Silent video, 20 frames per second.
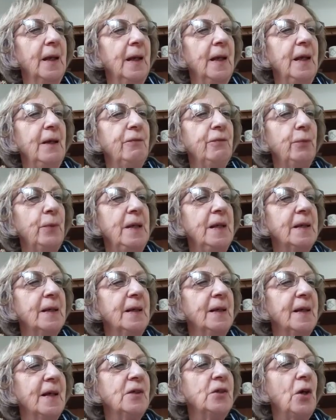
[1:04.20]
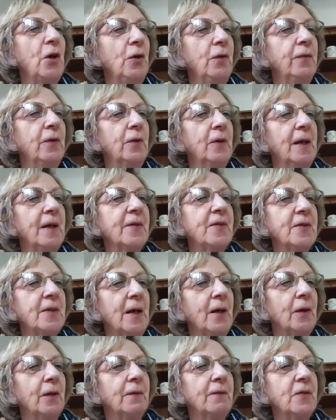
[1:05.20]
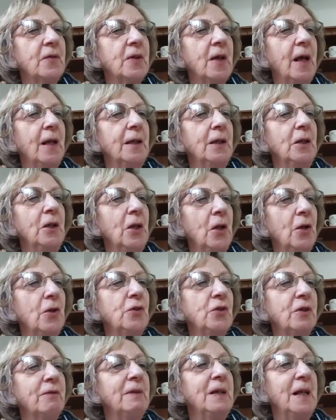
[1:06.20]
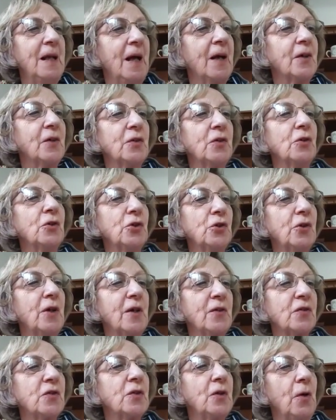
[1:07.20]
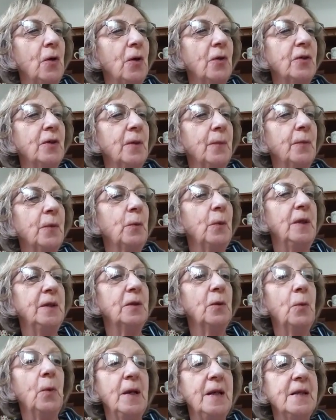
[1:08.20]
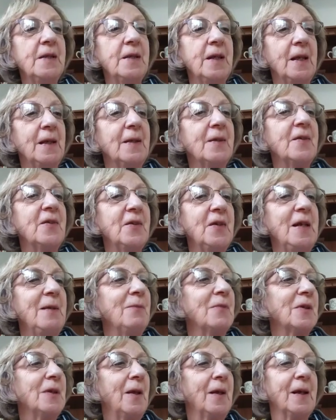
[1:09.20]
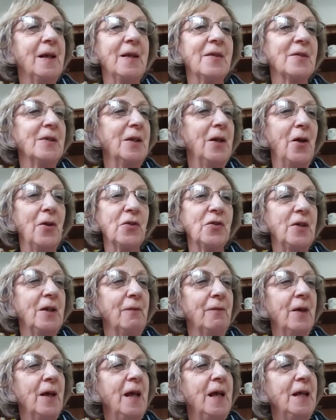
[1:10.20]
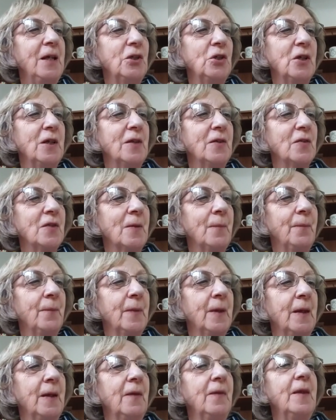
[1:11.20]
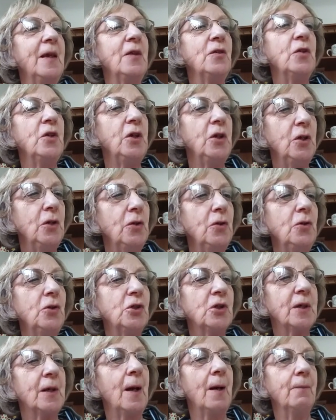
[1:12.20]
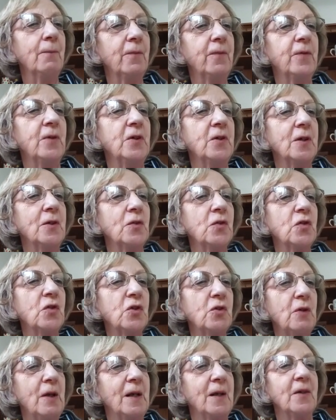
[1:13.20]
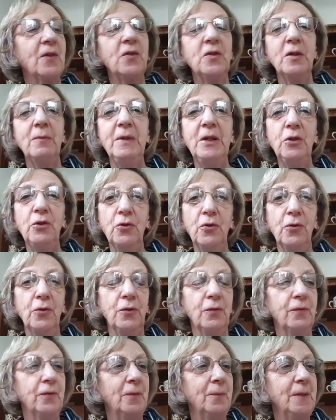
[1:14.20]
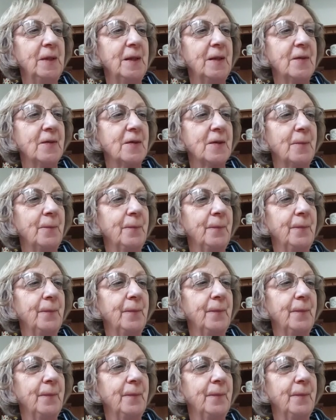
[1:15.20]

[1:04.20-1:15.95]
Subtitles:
If we can get over ourselves and learn to relax and trust God when the waiting seems like it's lasting for ages, there's huge comfort and strength to be drawn from this.